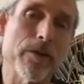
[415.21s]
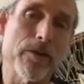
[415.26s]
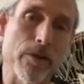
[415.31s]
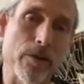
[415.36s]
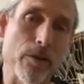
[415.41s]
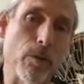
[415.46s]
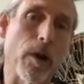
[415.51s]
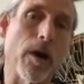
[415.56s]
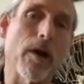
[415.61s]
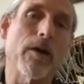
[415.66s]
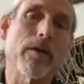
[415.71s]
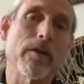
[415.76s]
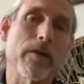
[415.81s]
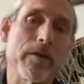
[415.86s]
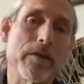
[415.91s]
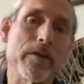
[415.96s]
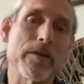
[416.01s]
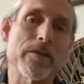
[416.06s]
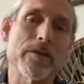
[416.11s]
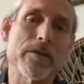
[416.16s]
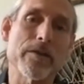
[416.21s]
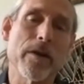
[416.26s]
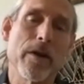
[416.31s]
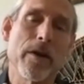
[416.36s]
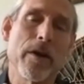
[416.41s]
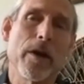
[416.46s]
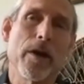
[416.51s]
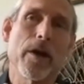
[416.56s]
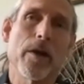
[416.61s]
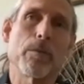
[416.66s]
to dwell in this
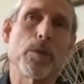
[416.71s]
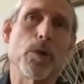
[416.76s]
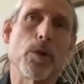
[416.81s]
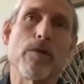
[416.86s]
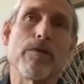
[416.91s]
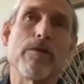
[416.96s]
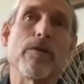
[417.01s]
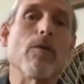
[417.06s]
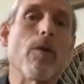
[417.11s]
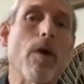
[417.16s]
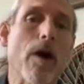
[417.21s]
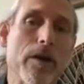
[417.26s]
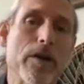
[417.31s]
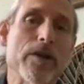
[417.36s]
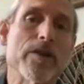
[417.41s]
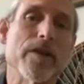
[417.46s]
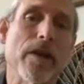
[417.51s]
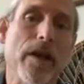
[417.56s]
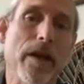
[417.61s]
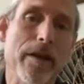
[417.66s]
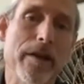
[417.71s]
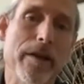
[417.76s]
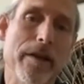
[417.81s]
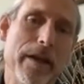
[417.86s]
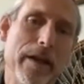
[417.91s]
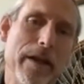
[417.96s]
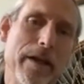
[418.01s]
beautiful watershed,